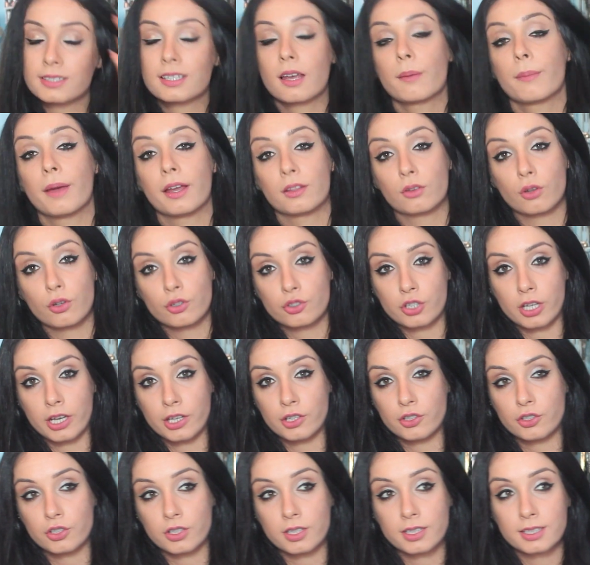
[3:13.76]
Once I made those
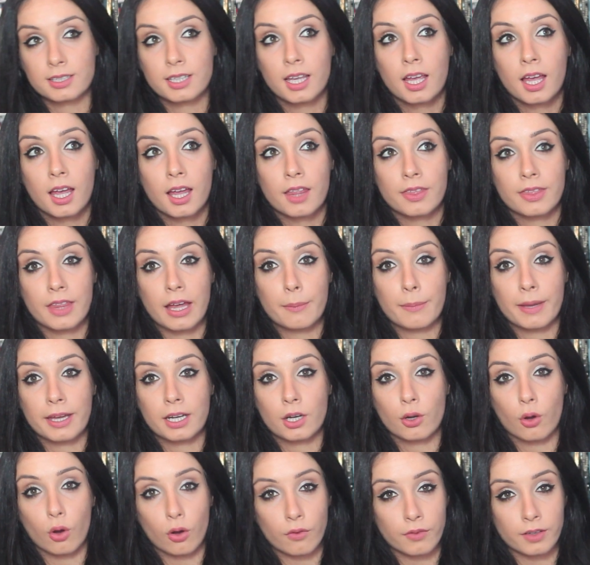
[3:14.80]
changes, that
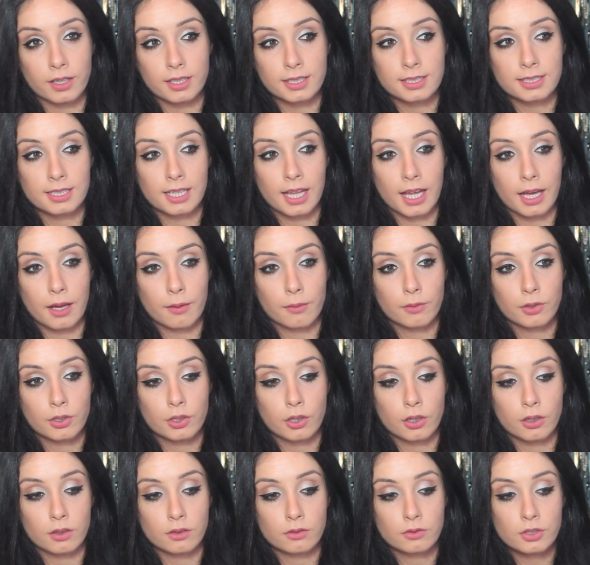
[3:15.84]
made it obvious that,
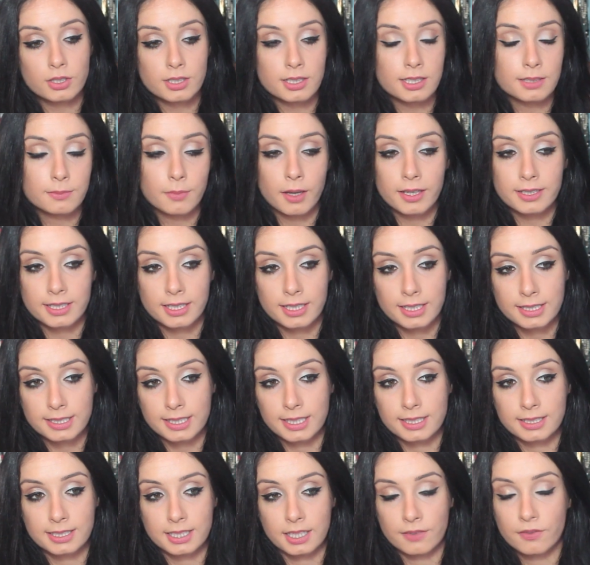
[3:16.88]
you know, just because my skin is
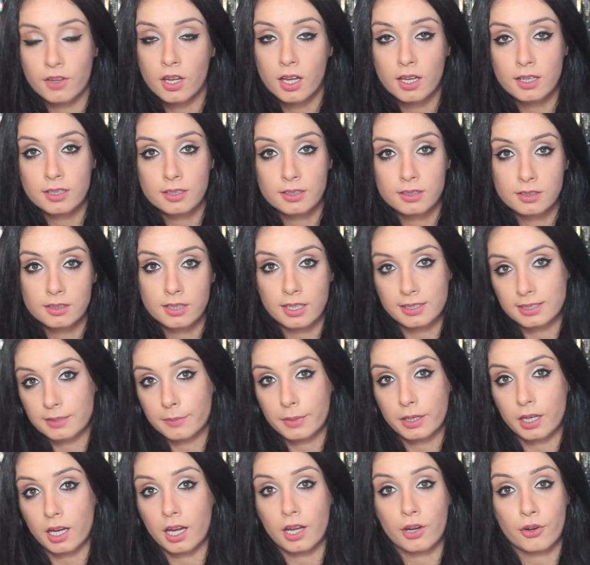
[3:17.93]
sensitive
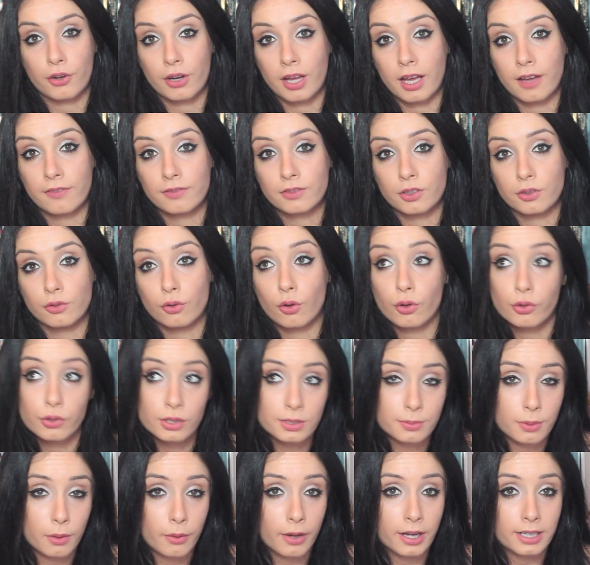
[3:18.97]
doesn't mean I don't have to not
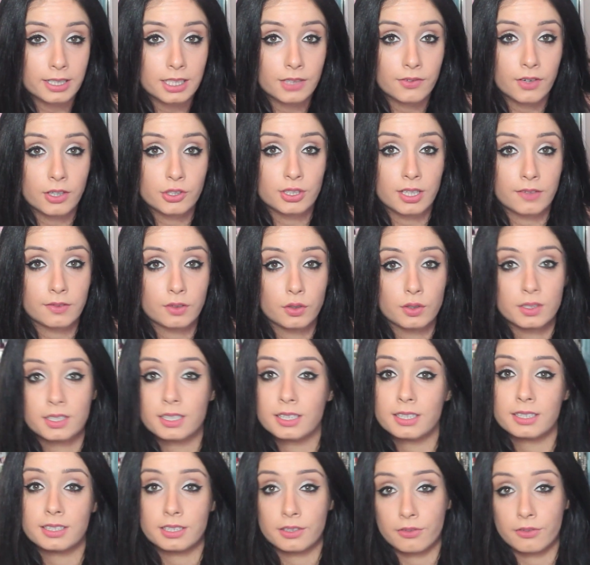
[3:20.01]
use Proactiv. I just have to use it in a